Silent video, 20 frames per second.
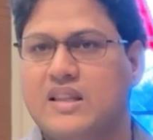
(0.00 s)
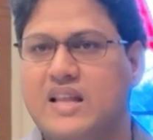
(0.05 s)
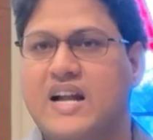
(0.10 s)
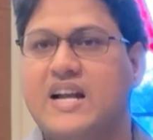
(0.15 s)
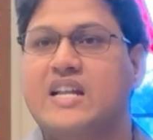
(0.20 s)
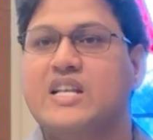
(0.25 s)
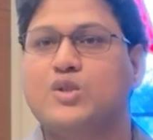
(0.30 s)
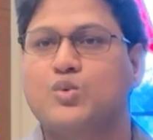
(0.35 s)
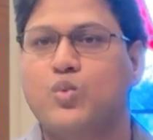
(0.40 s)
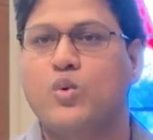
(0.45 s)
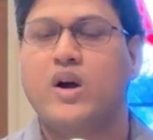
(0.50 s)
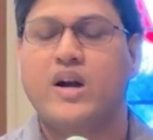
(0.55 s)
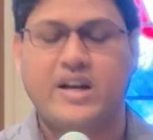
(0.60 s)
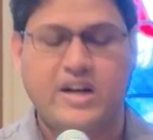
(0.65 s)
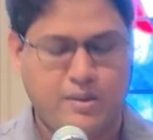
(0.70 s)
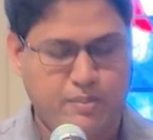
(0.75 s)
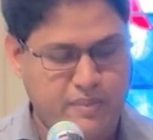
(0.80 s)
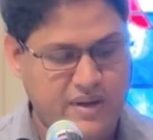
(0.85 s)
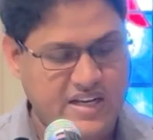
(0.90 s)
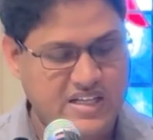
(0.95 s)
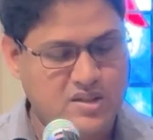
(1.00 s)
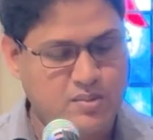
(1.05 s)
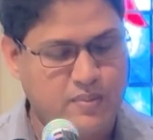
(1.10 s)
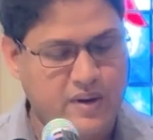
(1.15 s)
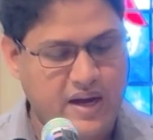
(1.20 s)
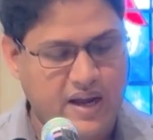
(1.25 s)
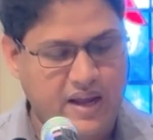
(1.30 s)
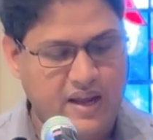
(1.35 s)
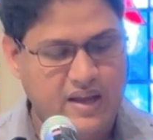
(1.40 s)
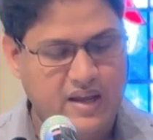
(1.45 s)
That is what it means
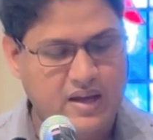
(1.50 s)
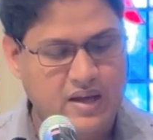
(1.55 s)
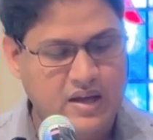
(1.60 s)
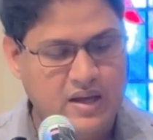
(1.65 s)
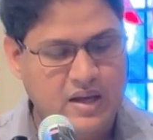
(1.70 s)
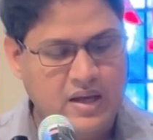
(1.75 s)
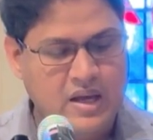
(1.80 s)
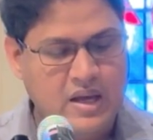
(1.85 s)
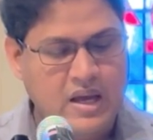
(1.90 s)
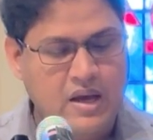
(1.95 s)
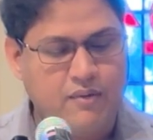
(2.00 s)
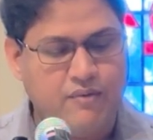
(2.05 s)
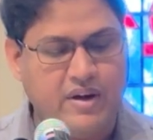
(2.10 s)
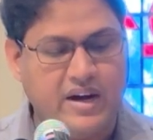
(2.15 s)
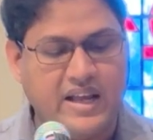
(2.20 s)
by, for